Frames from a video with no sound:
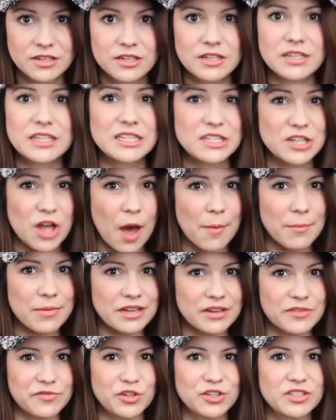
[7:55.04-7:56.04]
this
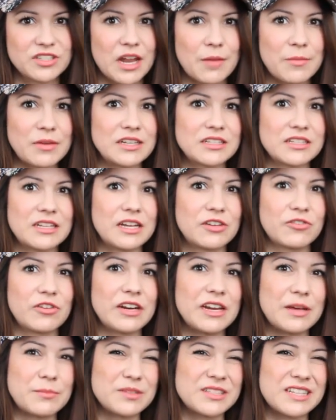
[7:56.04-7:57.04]
topic, if your stomach is like
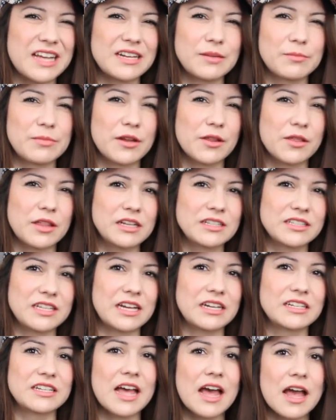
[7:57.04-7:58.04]
really upset about things
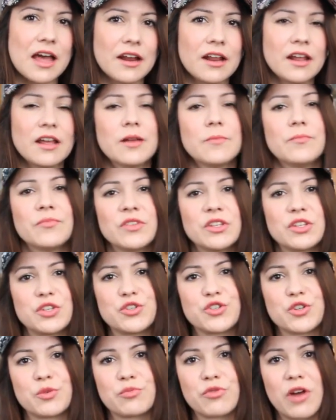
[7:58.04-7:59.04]
like that, you
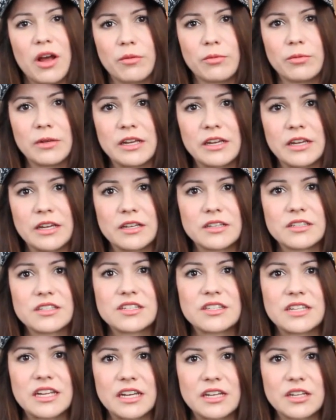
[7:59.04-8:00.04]
should probably
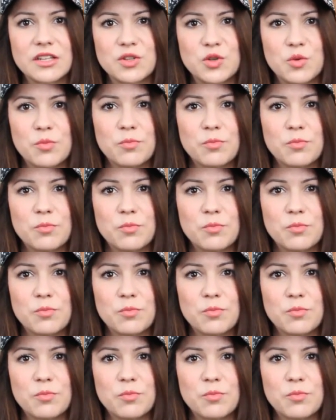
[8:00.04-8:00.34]
stick to